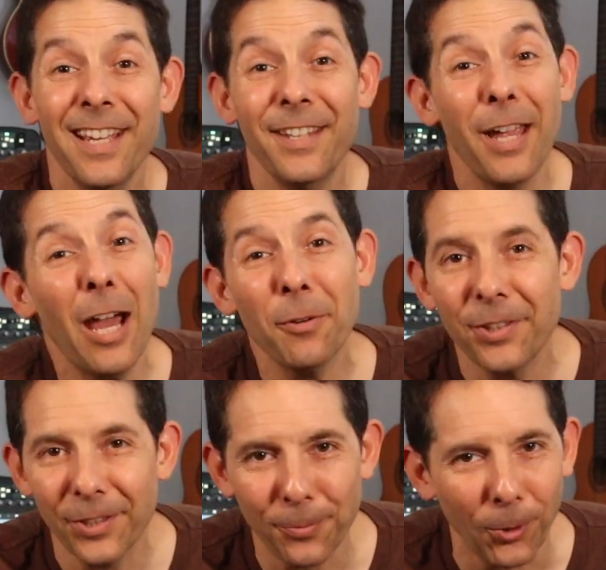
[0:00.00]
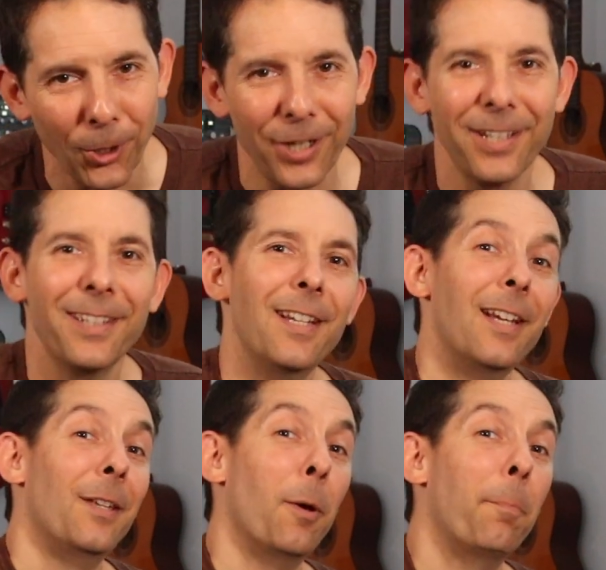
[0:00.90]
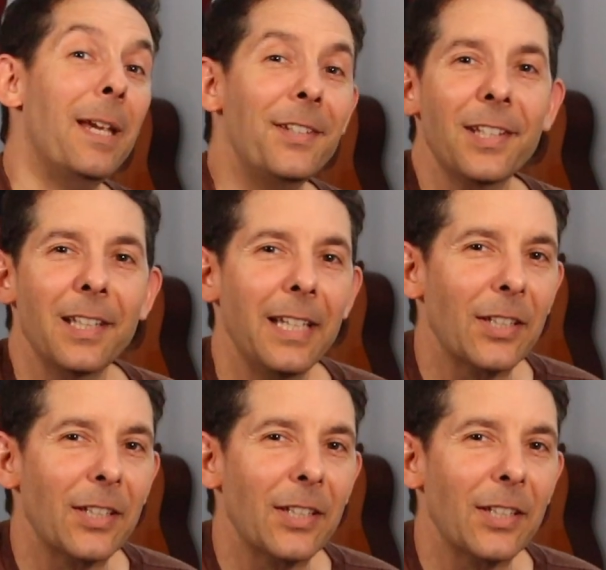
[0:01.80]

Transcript: Now how does this work? Now basically,